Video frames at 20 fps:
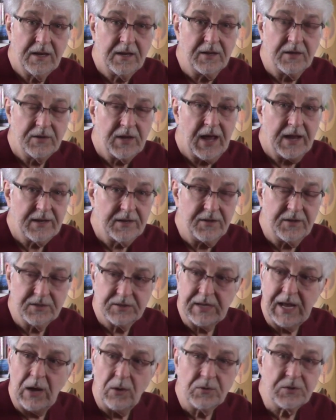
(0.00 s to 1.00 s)
not in
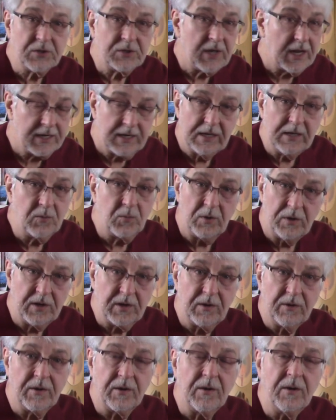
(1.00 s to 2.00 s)
this house, not anywhere
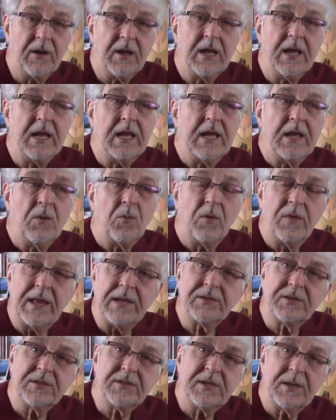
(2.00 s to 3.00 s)
near here. Well,
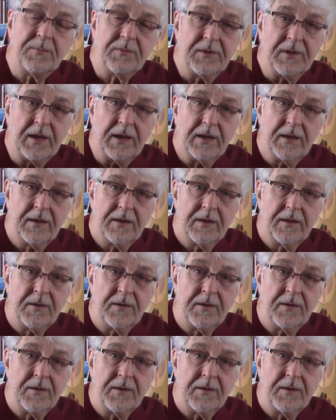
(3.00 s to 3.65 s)
that's the same thing.